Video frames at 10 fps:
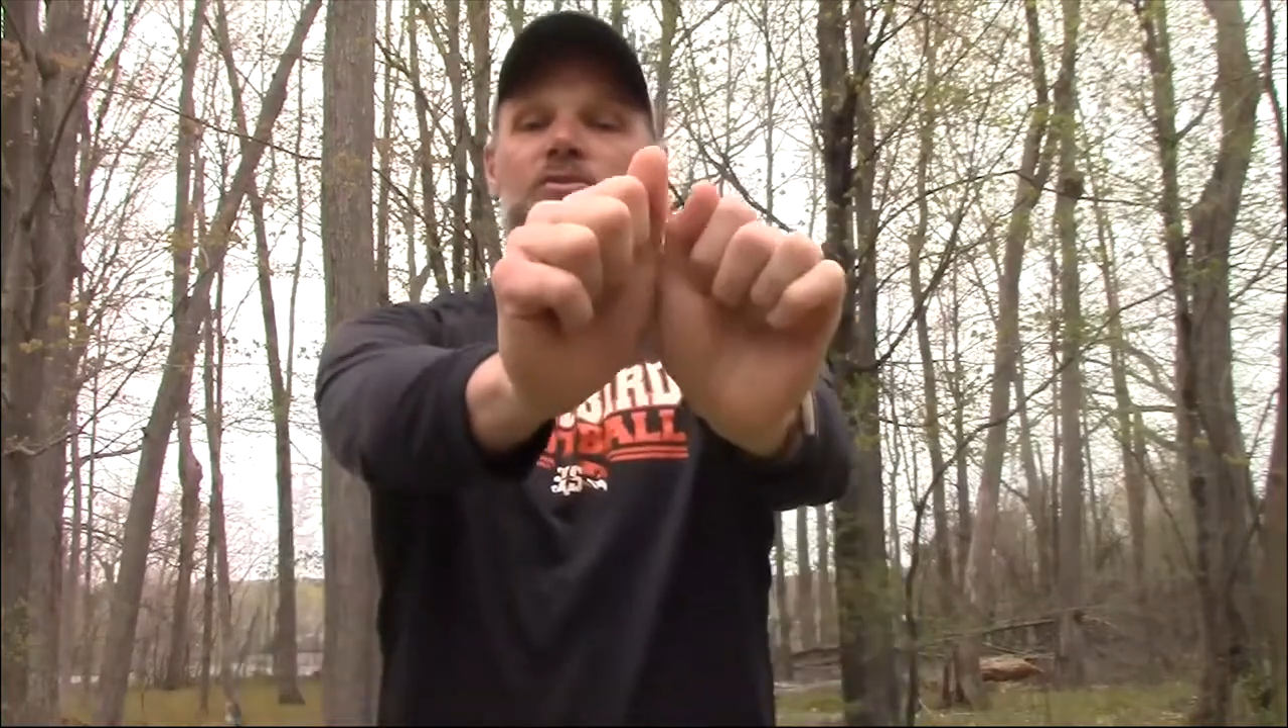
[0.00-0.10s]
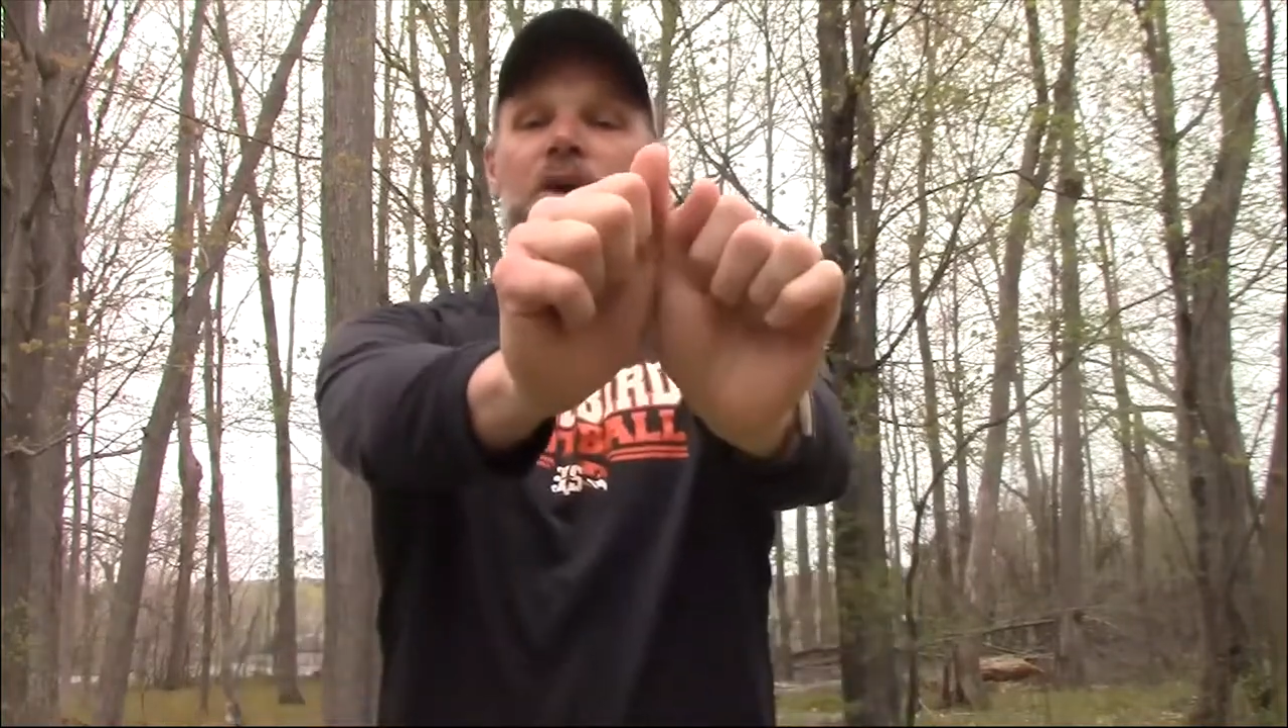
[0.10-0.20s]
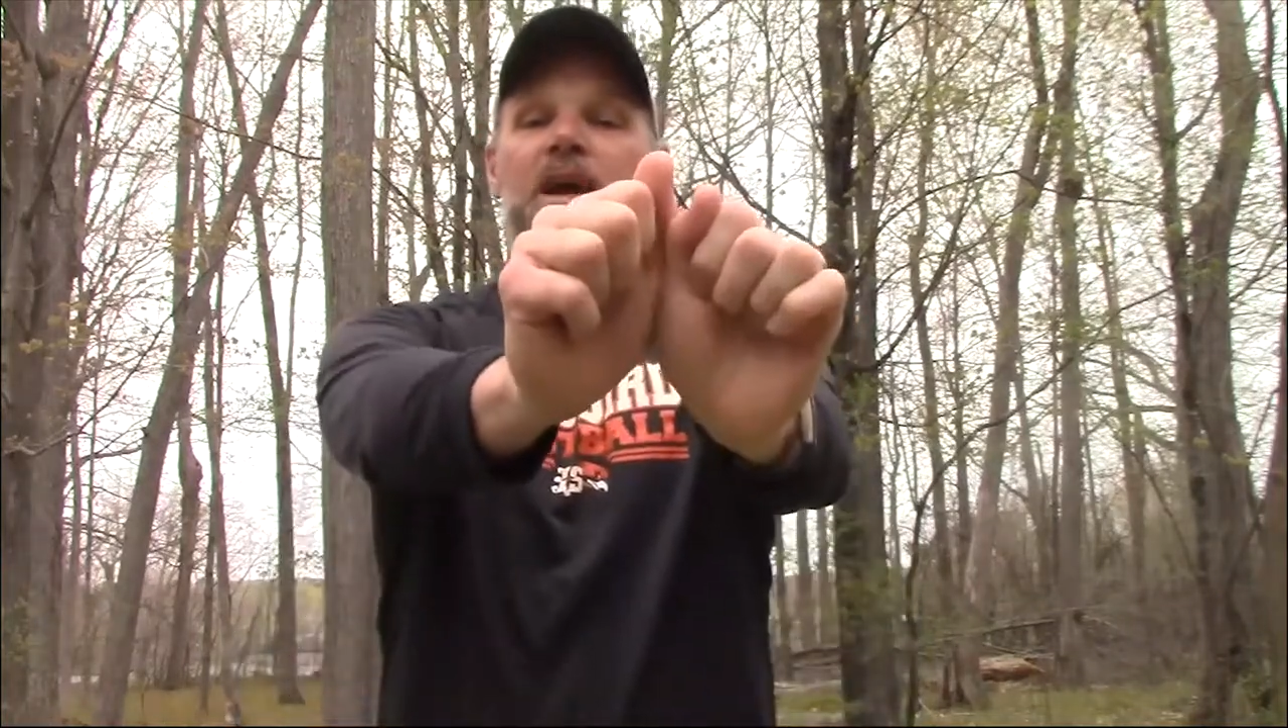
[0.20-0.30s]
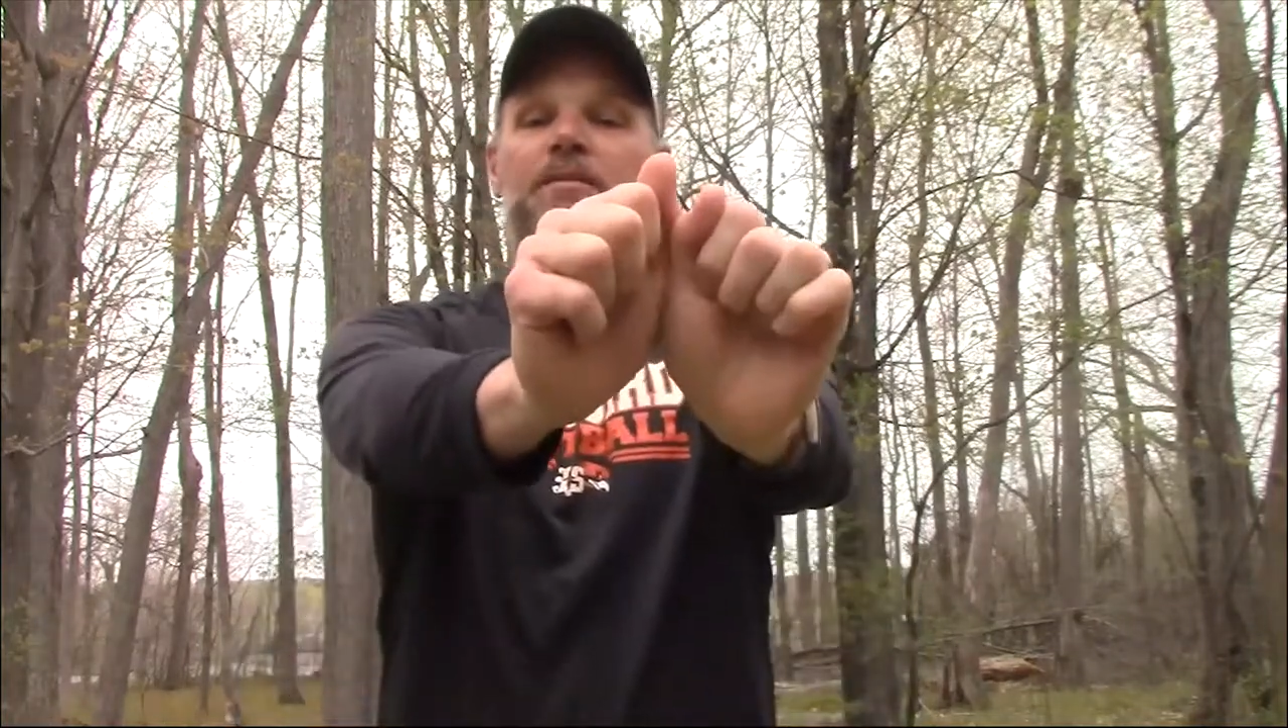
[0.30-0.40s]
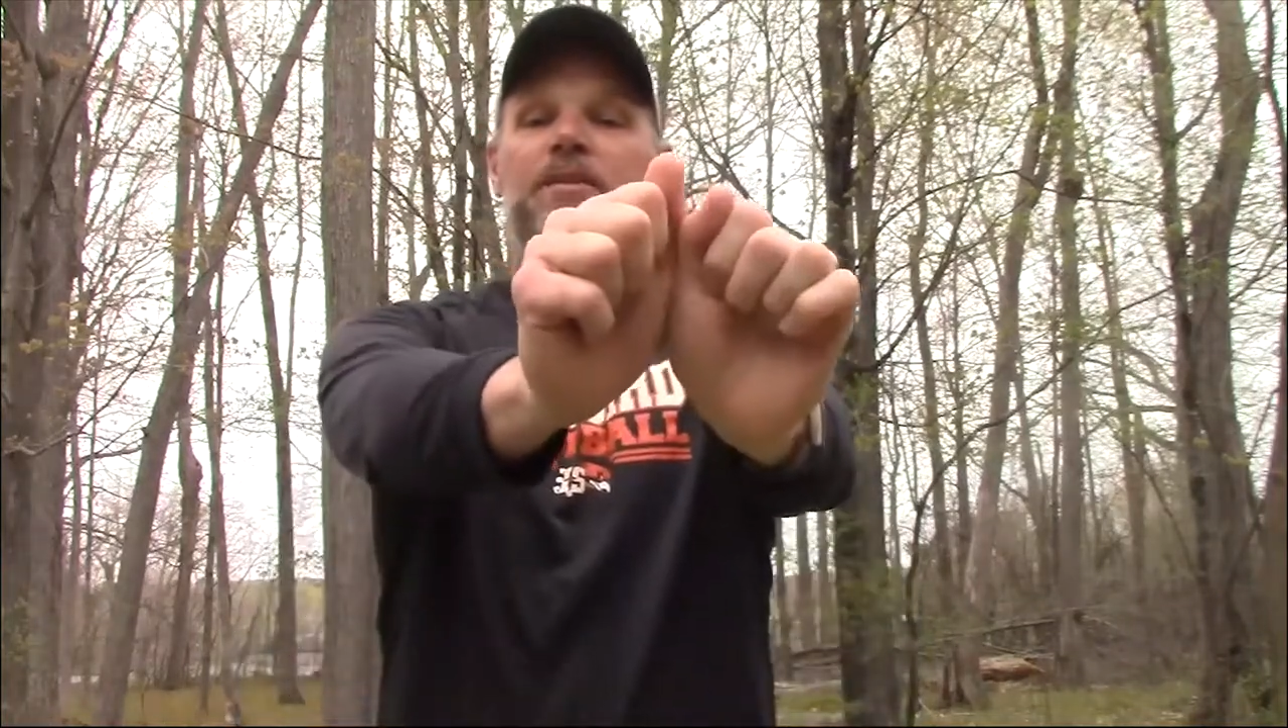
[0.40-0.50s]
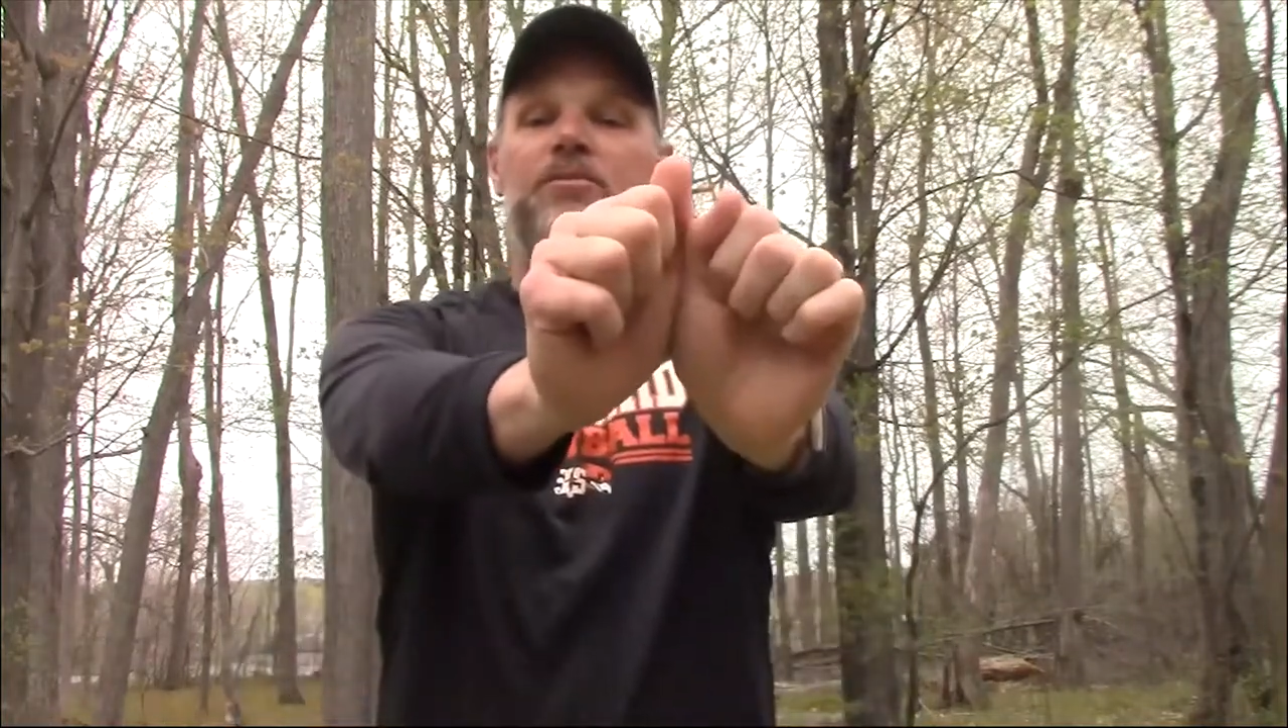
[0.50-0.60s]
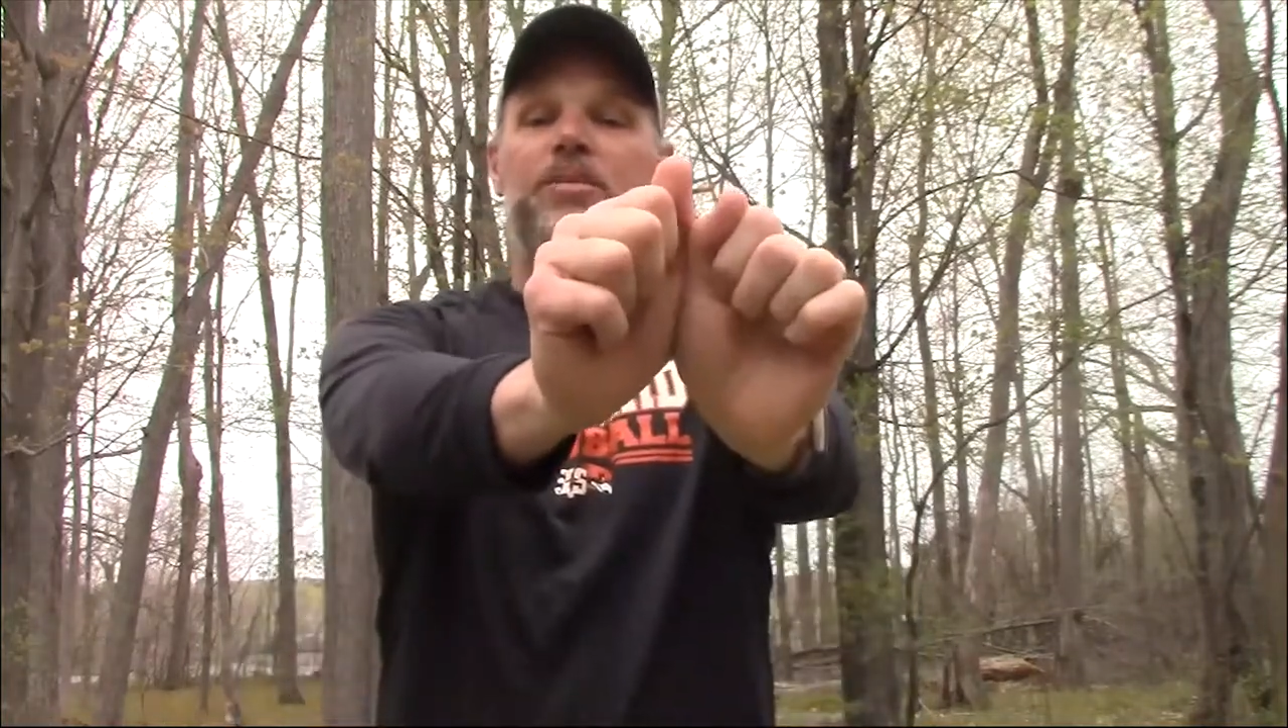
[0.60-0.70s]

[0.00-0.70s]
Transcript: drive his